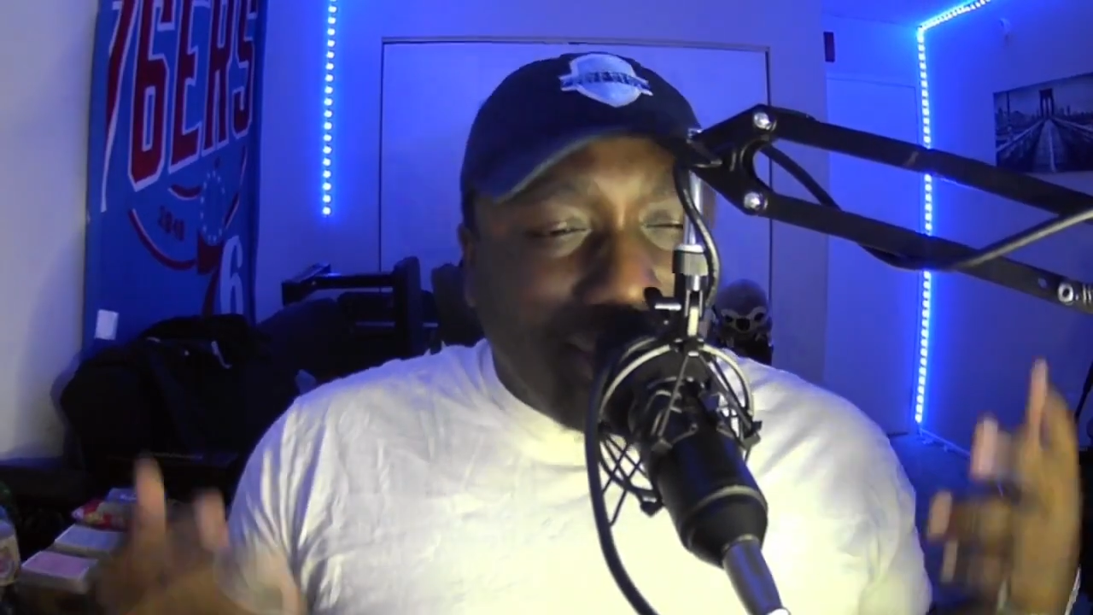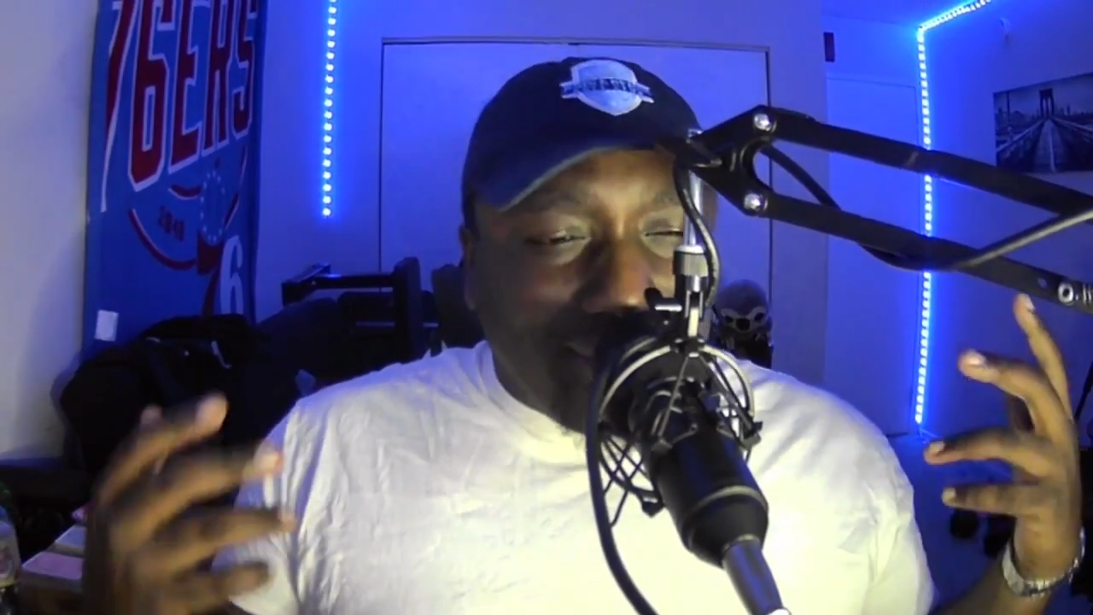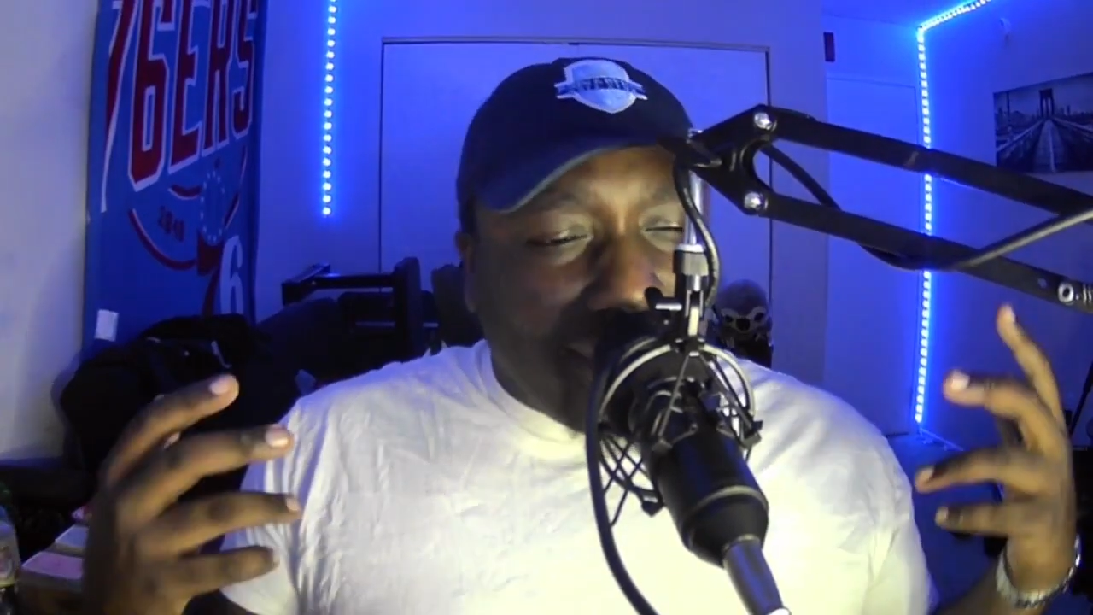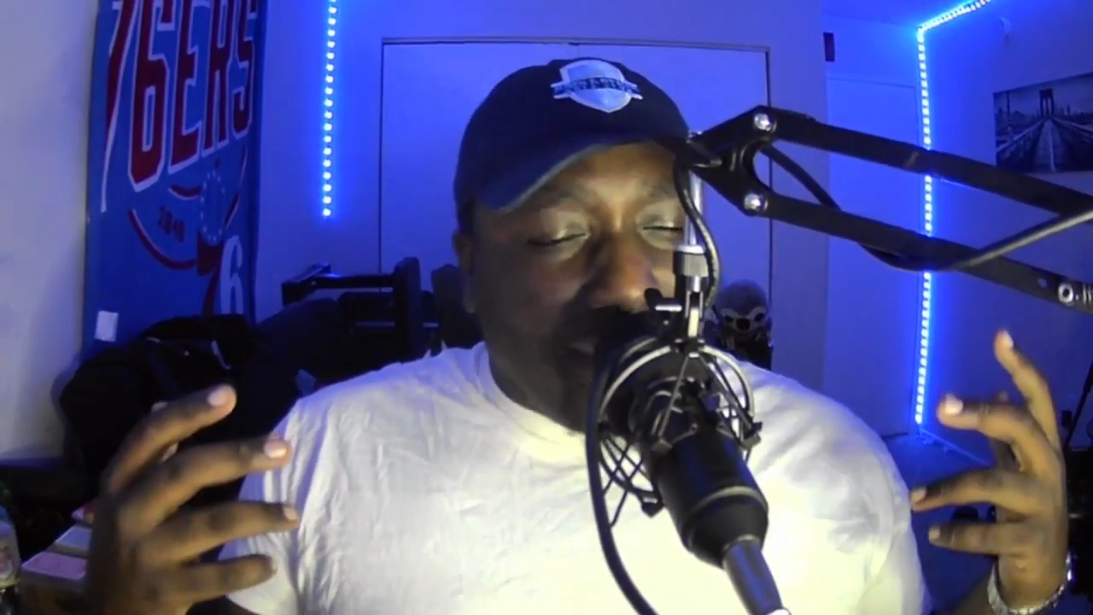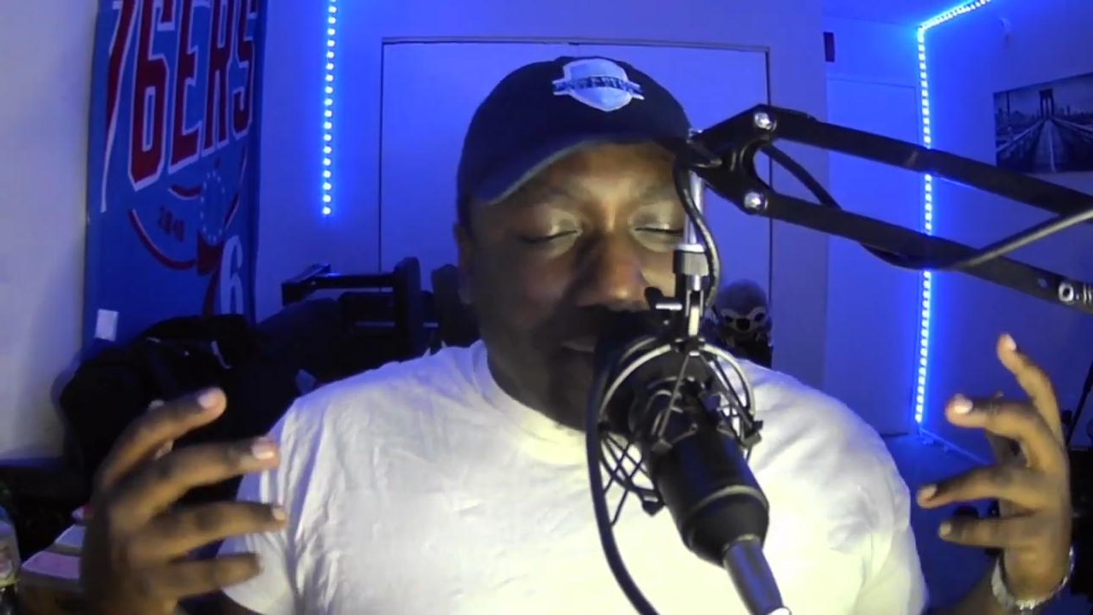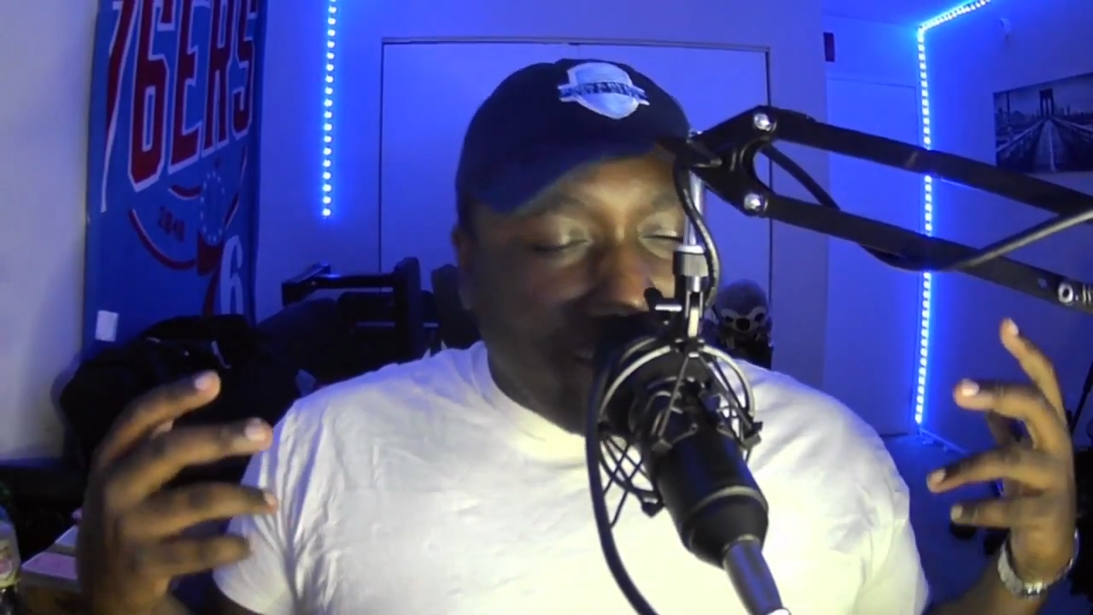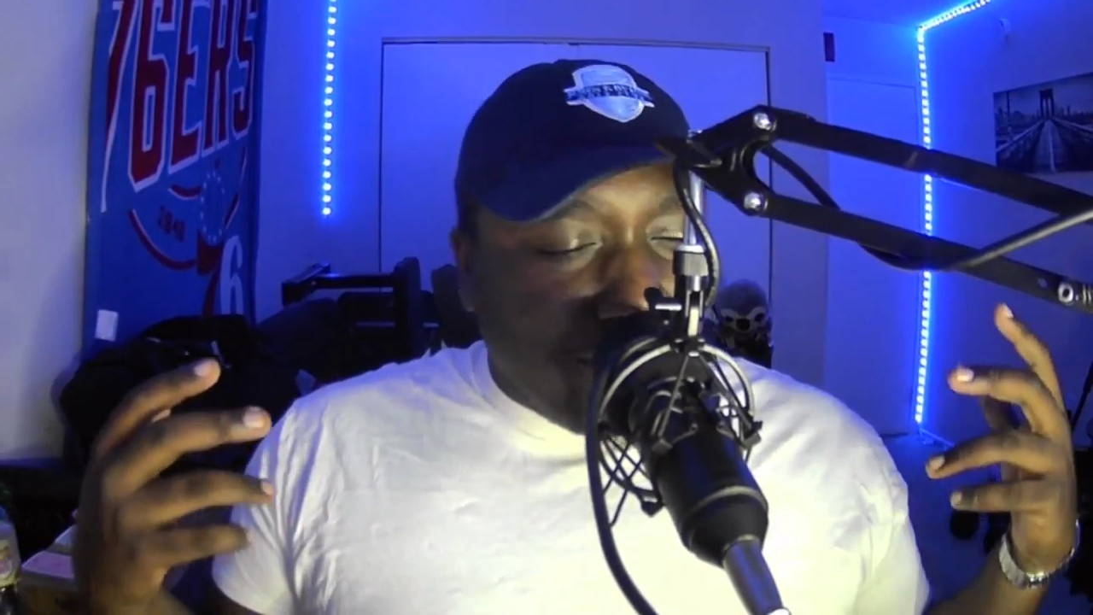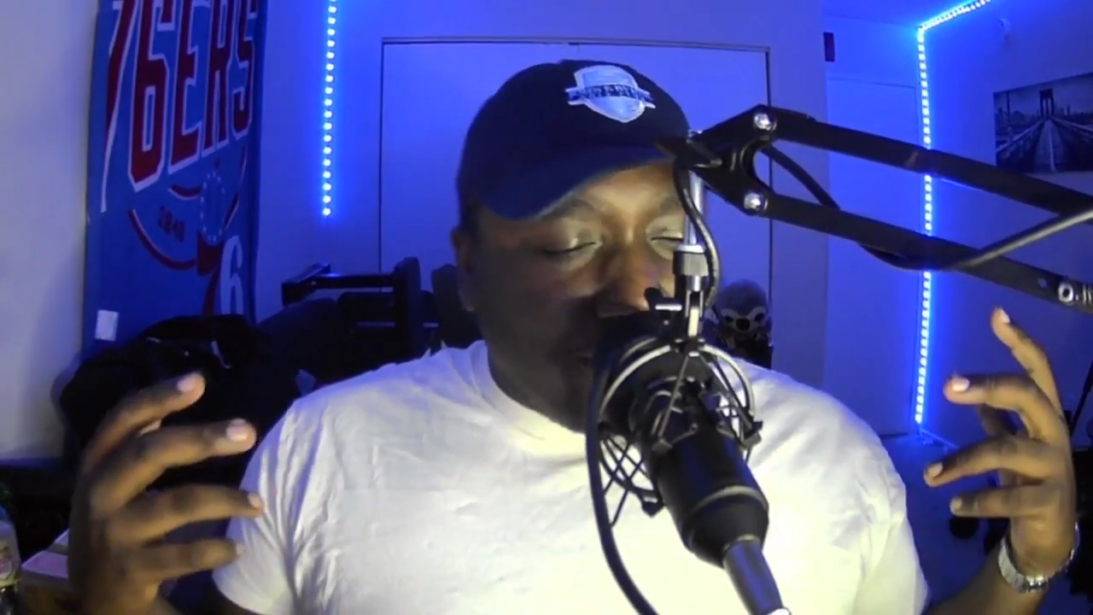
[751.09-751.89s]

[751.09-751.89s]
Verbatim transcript: it's like,